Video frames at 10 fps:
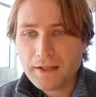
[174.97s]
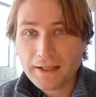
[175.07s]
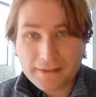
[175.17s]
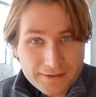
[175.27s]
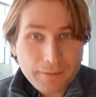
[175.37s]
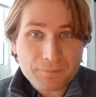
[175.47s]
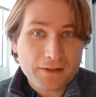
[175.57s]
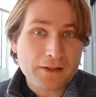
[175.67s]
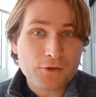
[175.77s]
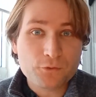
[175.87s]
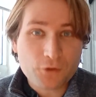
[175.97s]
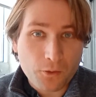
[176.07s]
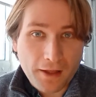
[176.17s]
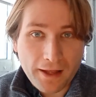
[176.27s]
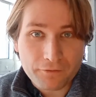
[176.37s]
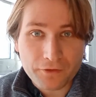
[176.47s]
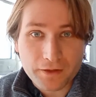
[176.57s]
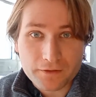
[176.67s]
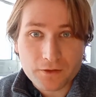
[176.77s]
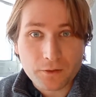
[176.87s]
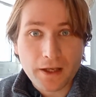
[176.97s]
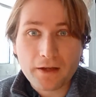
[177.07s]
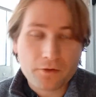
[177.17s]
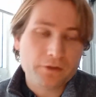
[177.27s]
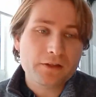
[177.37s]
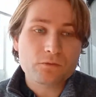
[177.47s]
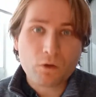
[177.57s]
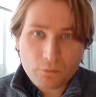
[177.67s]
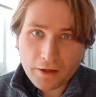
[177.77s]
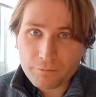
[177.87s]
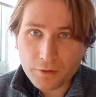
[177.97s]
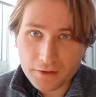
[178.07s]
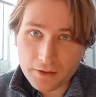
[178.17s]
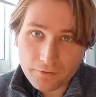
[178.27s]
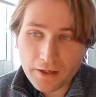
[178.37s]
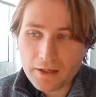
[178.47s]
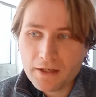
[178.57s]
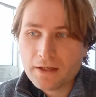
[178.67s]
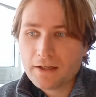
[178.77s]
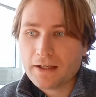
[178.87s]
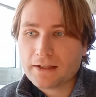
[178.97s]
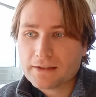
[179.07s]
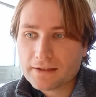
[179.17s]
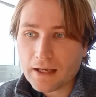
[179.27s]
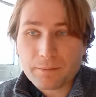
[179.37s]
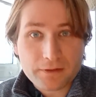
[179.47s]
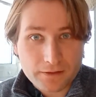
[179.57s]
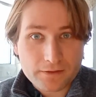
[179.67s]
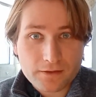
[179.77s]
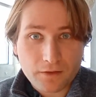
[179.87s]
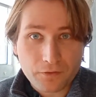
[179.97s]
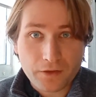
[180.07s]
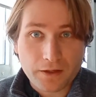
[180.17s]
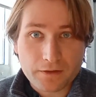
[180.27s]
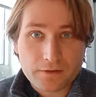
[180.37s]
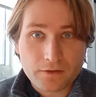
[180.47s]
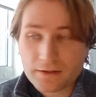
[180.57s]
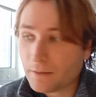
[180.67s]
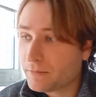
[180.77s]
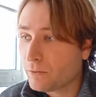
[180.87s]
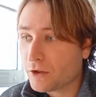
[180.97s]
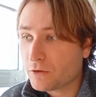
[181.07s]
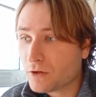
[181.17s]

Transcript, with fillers: accepting that you don't have things, okay? Or at least one way of putting it, right? Acceptance of things, accepting what you